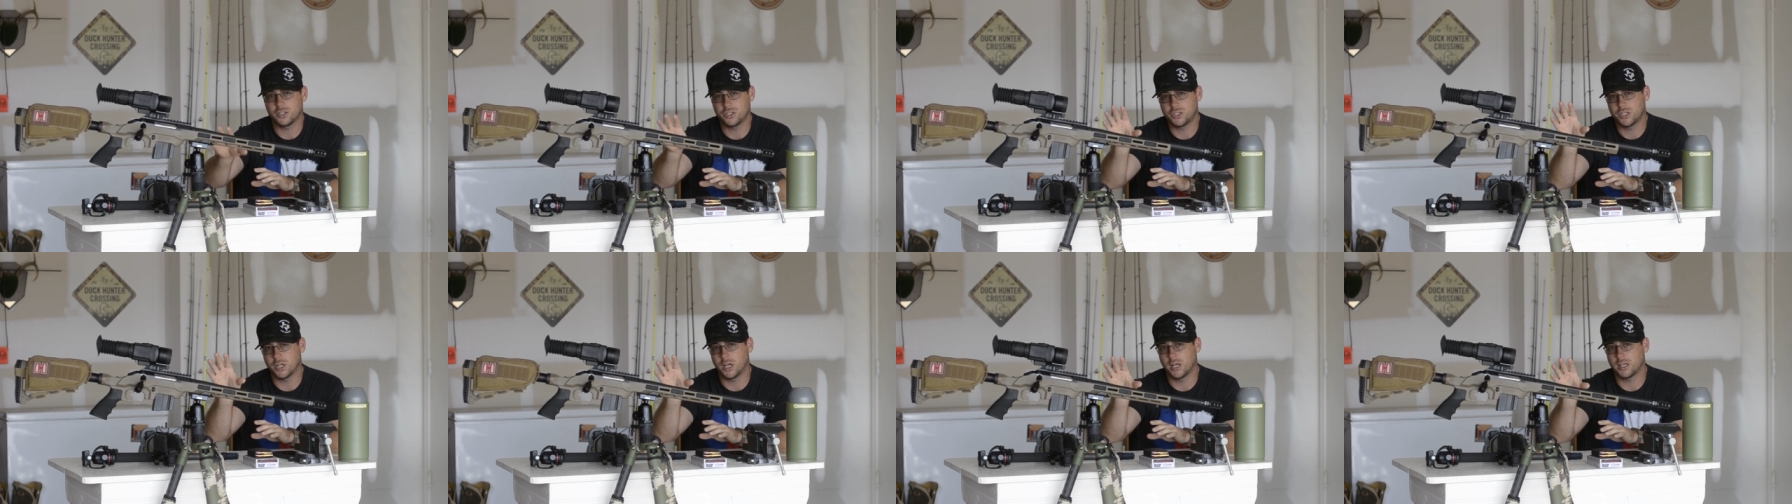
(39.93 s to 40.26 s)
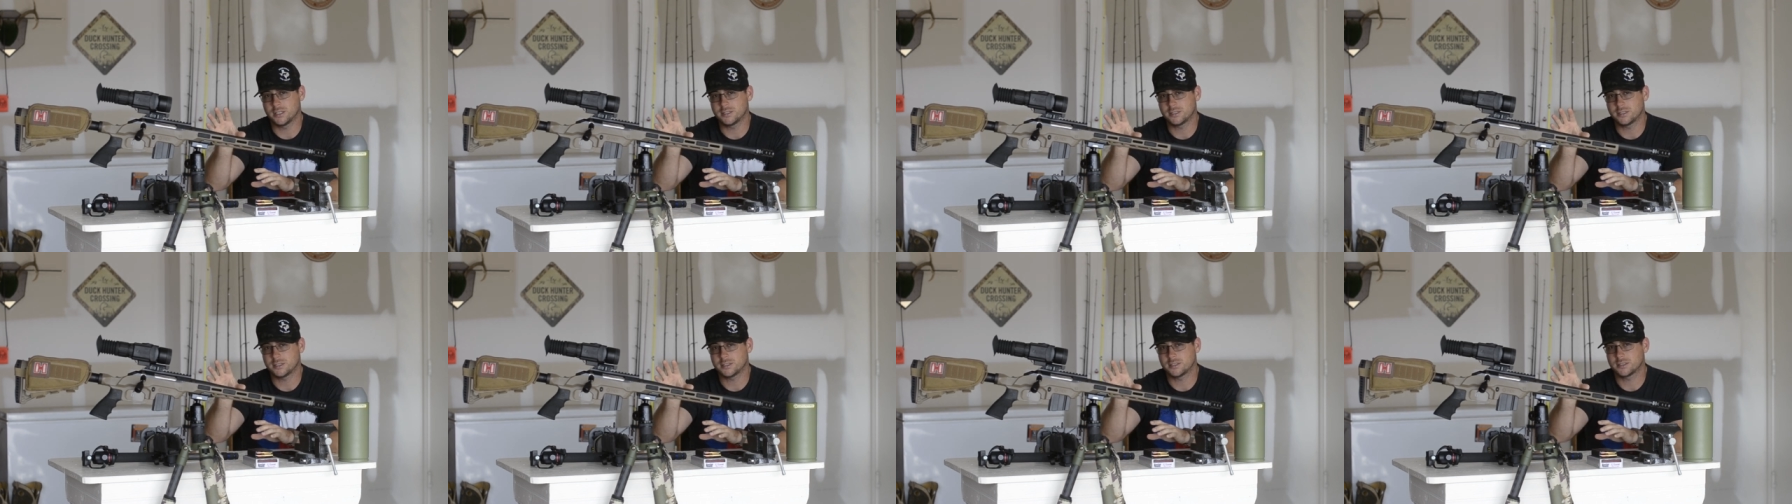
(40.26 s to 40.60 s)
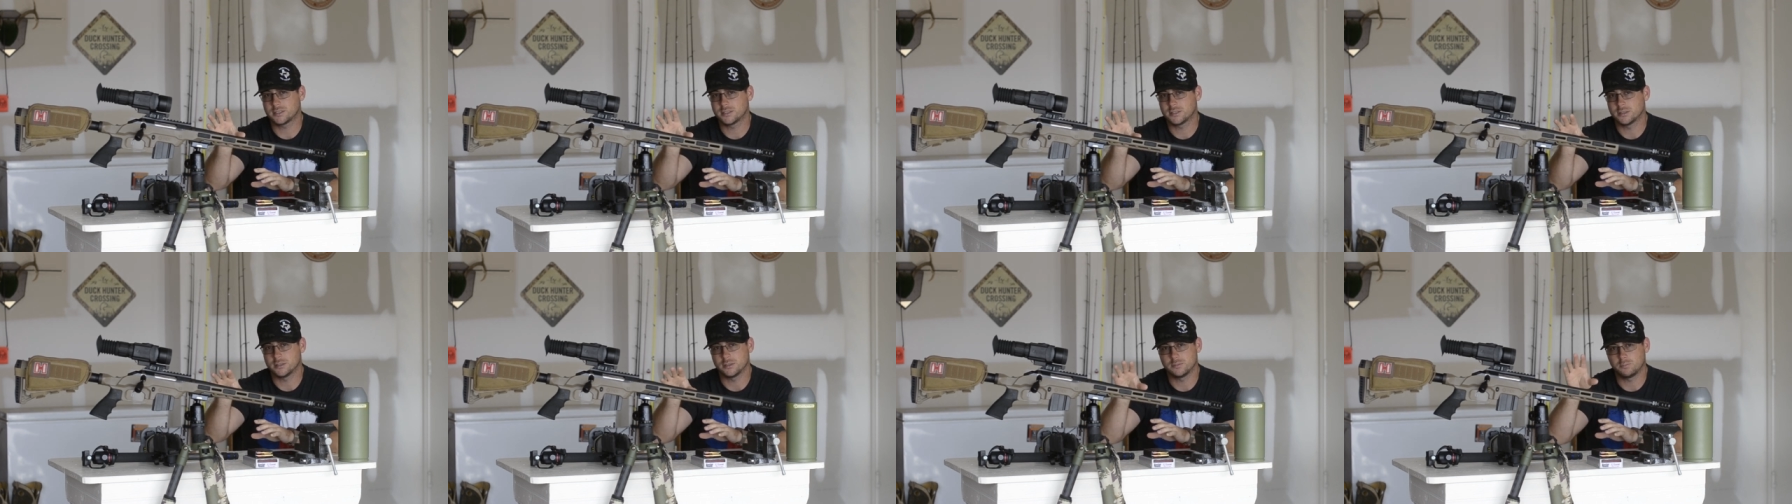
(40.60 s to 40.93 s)
This thing
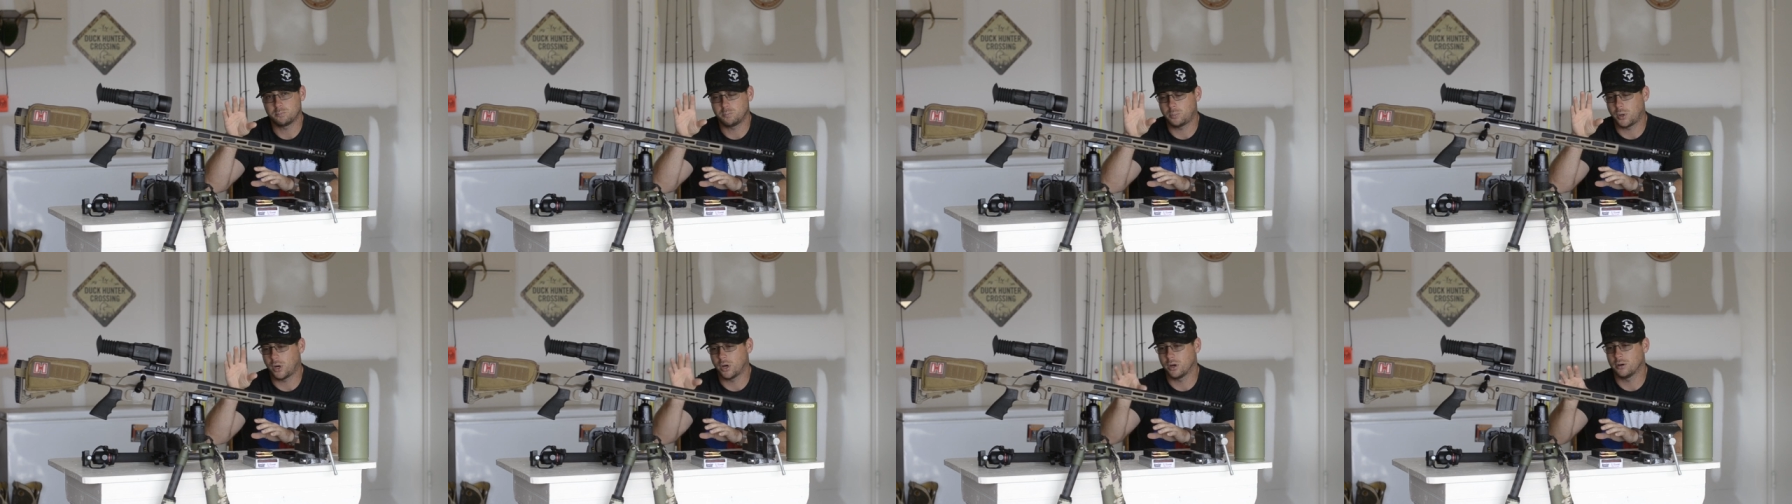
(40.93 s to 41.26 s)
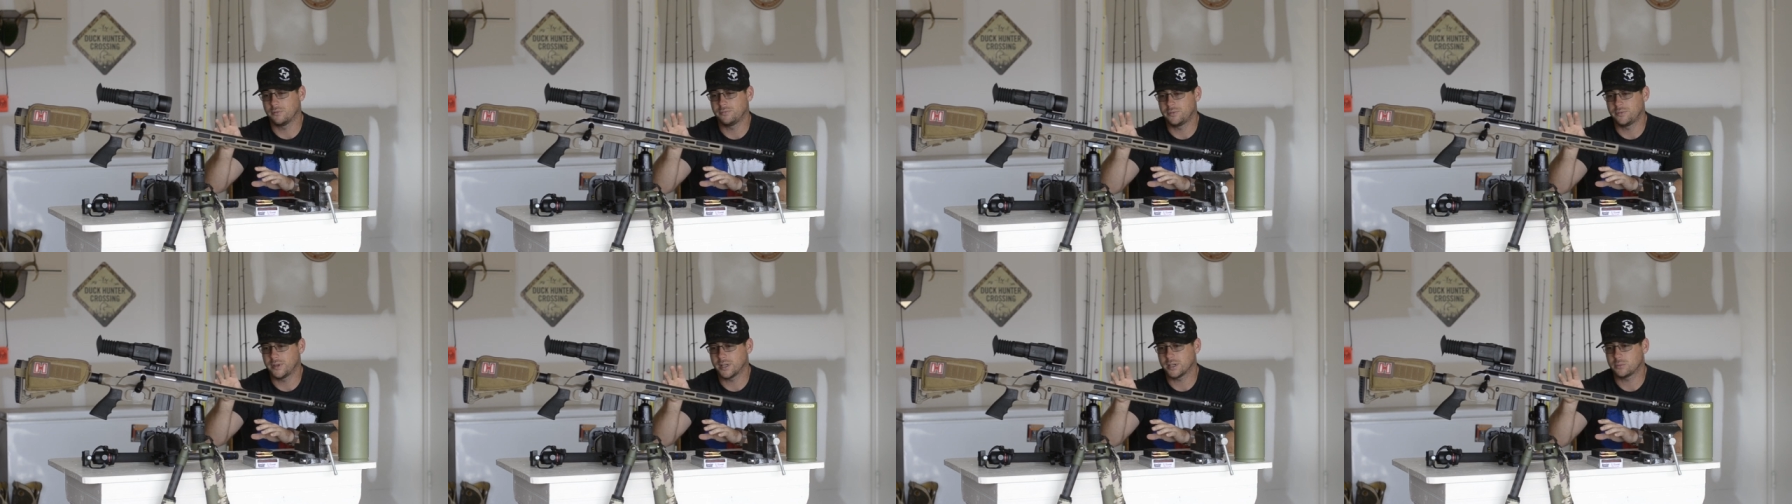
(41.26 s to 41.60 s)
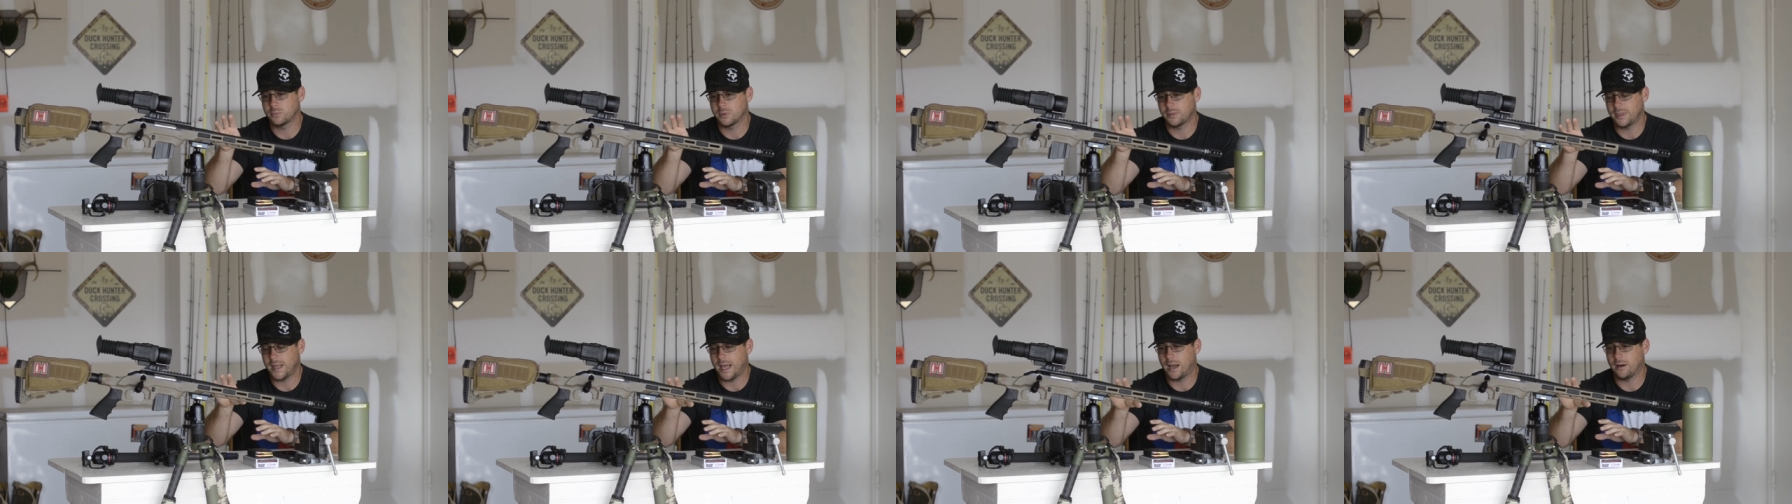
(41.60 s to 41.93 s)
adjusts
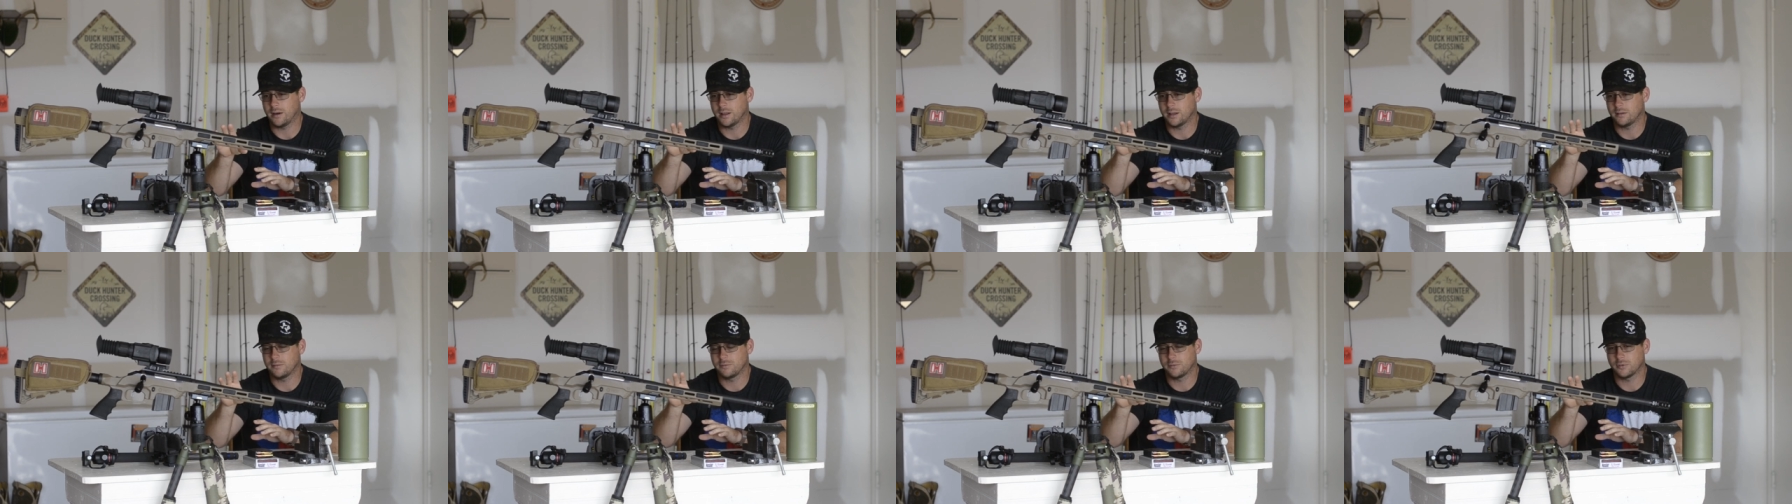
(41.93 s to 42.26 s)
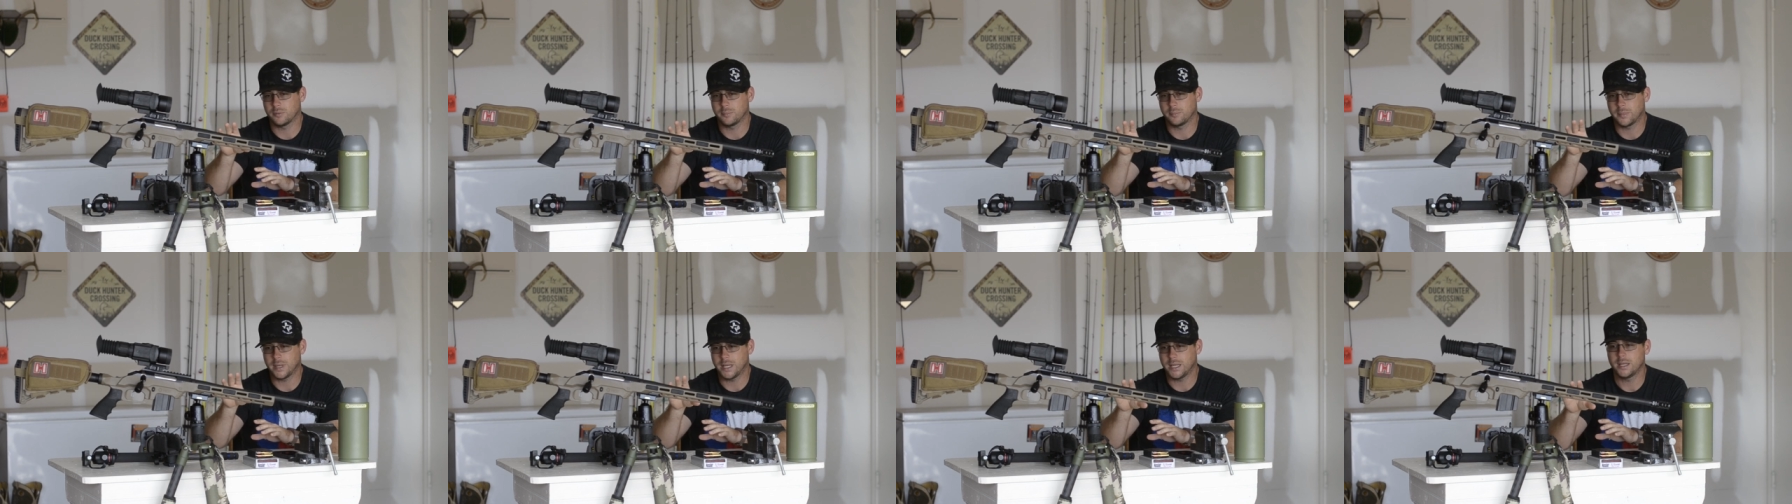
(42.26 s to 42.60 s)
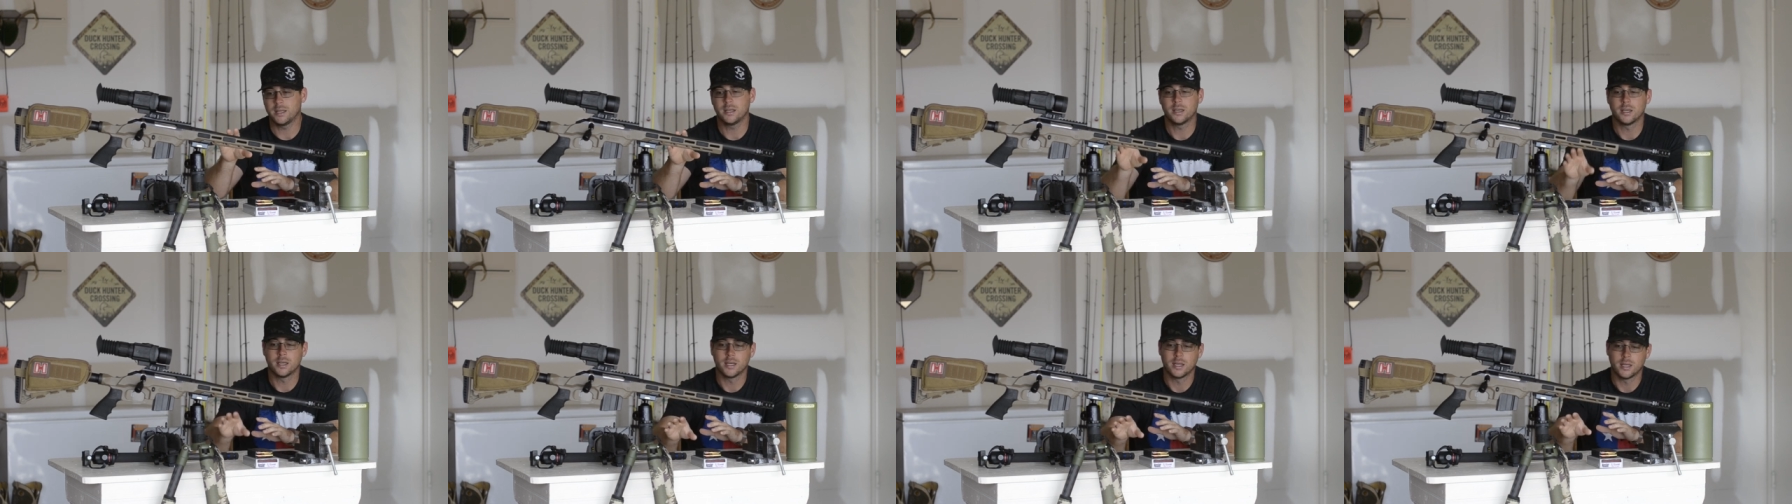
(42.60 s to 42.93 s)
perfect without it
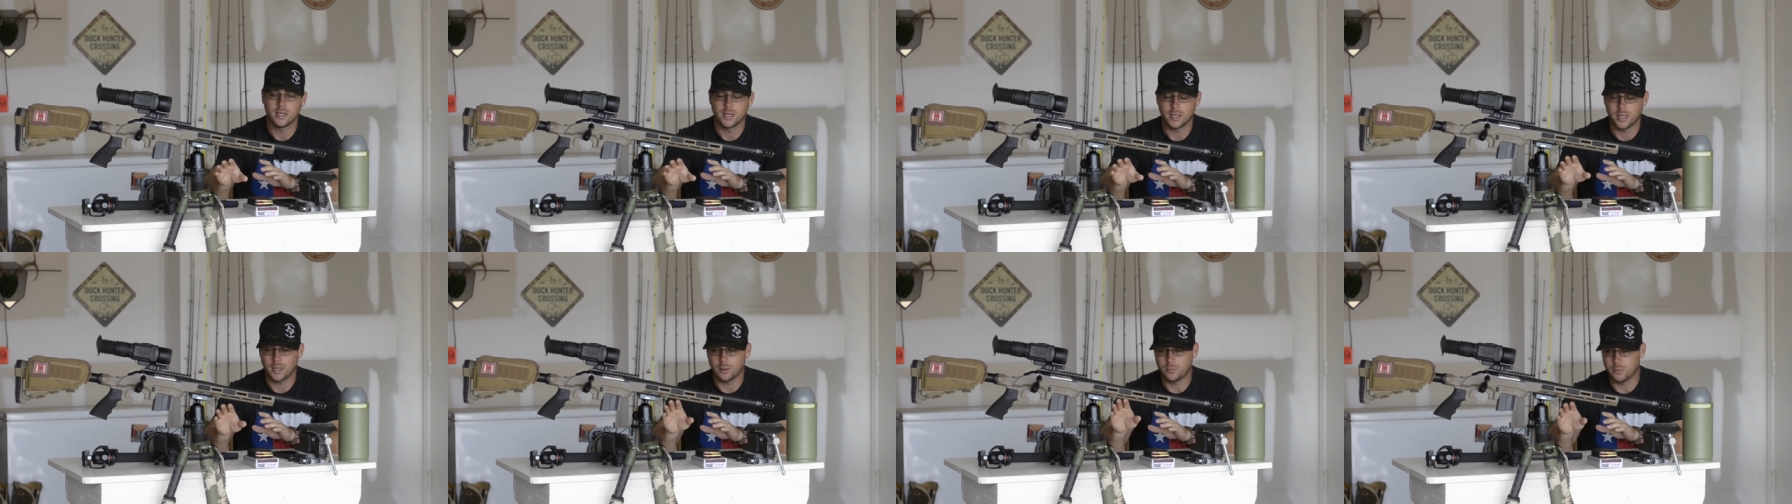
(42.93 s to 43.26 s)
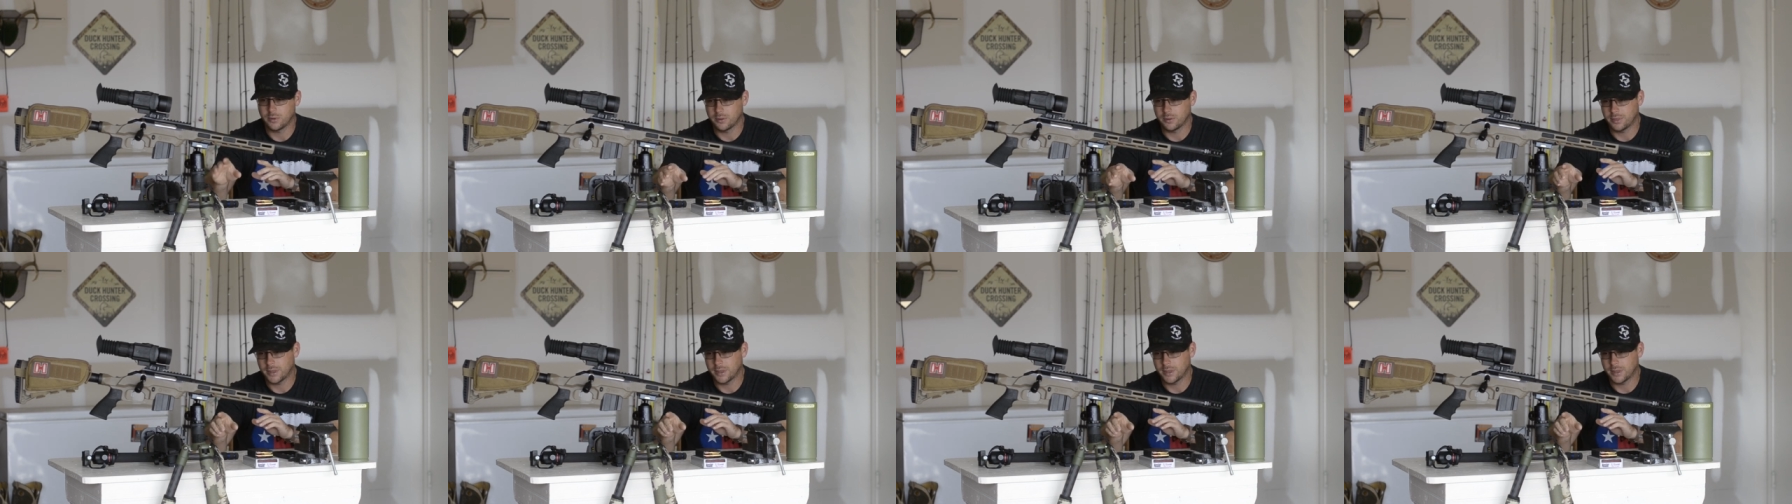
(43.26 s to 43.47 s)
for me,